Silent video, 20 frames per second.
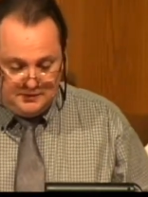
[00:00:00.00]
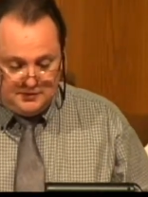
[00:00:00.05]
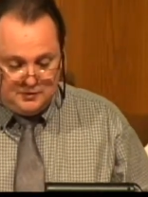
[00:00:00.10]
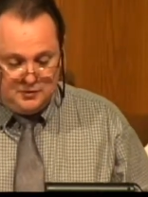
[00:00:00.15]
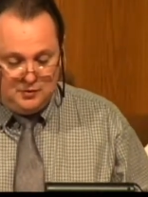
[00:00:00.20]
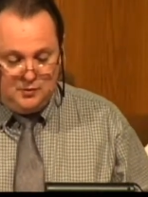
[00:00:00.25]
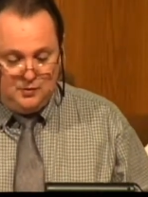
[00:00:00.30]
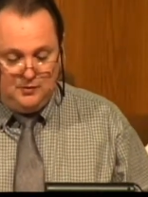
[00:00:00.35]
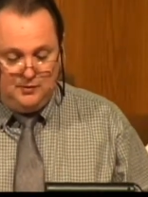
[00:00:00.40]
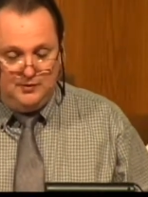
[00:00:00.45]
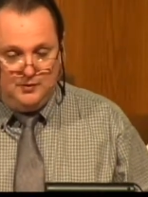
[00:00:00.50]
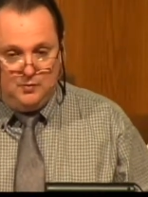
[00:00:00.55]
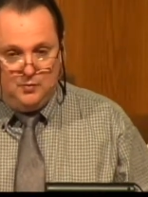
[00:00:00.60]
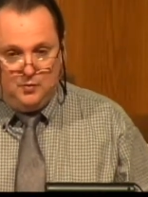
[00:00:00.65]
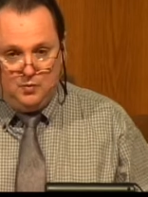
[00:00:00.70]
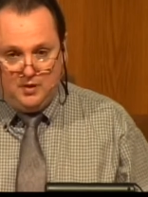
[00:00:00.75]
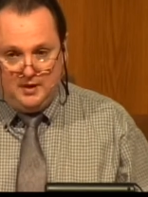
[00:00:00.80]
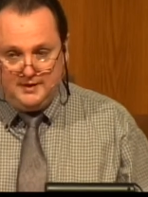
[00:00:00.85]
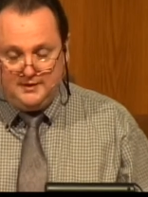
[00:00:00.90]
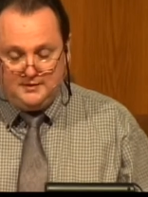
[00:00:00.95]
to the
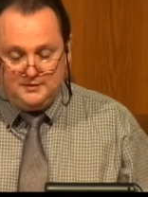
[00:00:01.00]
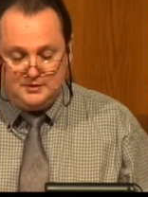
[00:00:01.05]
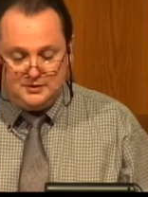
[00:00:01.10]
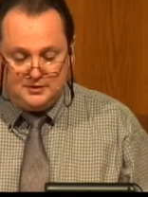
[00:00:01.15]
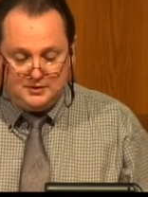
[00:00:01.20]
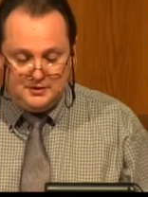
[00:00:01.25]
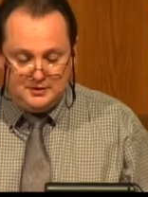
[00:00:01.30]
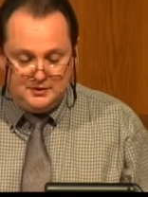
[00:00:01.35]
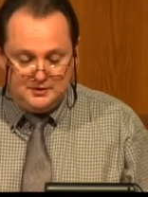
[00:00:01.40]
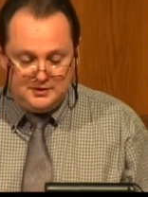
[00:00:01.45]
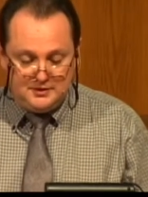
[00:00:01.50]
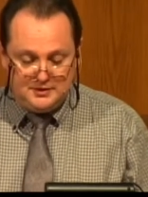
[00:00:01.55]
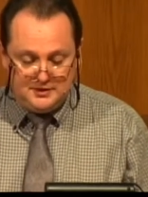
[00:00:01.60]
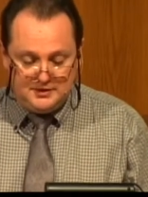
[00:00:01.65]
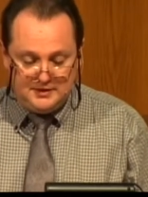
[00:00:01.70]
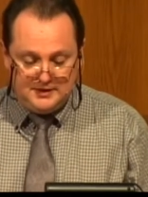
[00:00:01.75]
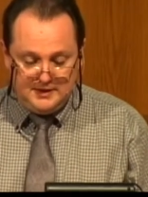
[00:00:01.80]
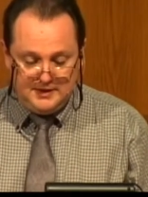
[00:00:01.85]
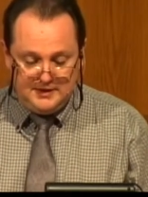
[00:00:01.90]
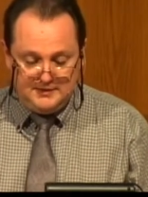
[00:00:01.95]
one church
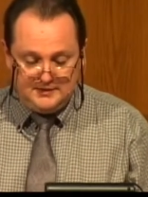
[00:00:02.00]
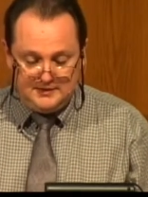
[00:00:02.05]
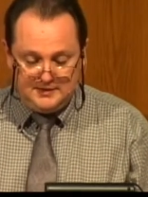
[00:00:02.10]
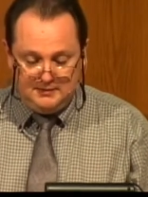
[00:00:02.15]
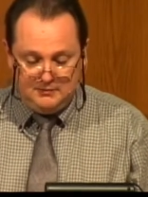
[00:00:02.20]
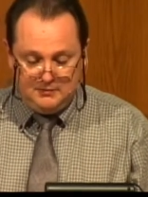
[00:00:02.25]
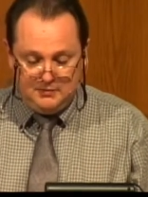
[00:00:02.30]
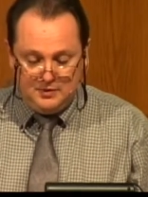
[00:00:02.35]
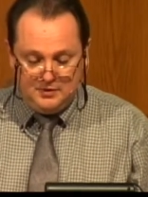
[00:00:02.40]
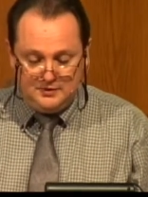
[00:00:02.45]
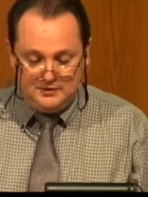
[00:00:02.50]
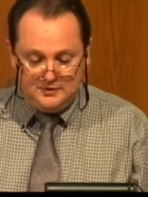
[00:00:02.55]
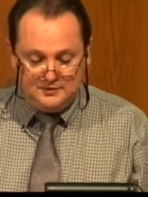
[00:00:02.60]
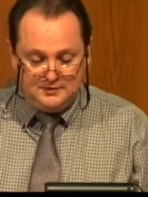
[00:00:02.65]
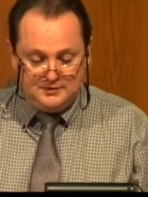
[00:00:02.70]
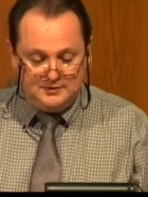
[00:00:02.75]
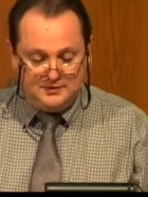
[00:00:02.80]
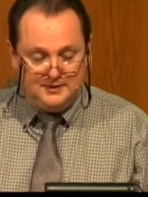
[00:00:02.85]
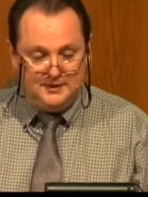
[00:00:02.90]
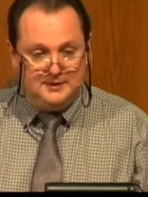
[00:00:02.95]
in some
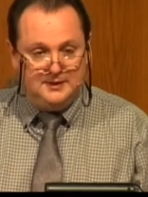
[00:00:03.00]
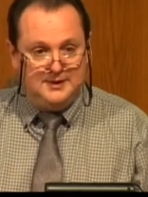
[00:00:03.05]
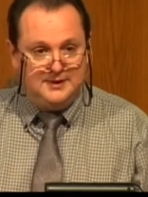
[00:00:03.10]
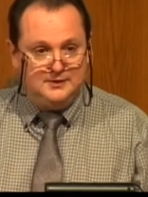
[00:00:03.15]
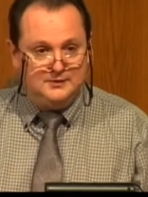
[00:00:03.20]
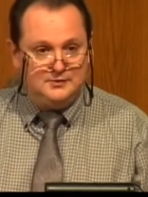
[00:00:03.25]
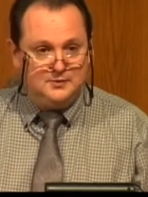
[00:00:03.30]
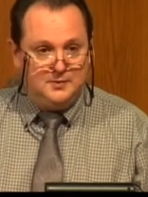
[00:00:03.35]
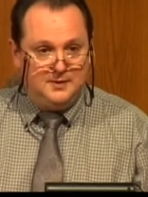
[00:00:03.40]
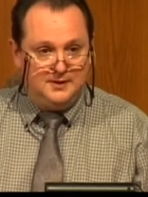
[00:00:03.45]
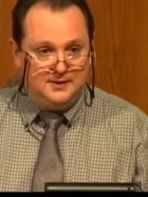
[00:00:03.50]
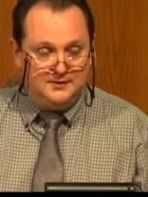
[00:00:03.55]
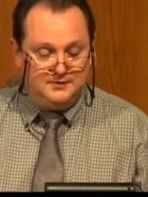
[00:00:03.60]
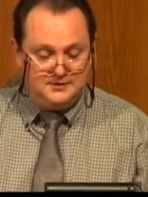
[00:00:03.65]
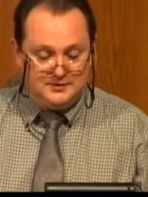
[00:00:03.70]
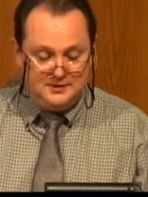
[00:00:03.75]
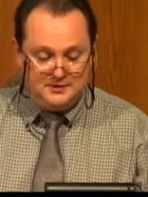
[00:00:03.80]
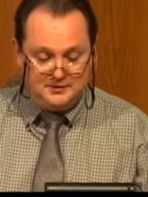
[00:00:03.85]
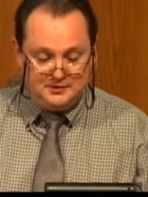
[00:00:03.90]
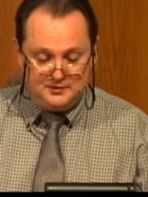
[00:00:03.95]
mergers in the late 20th
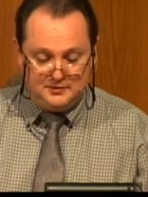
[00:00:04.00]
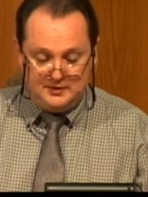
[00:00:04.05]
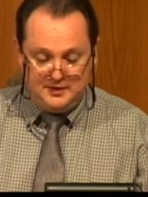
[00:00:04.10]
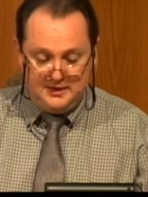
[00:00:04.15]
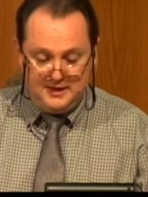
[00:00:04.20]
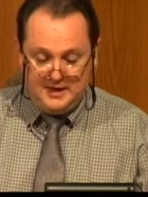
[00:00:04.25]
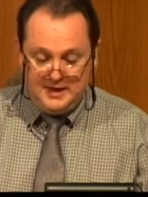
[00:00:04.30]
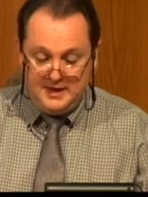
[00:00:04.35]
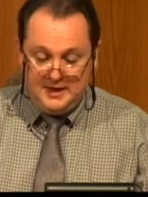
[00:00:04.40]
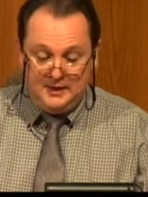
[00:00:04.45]
century,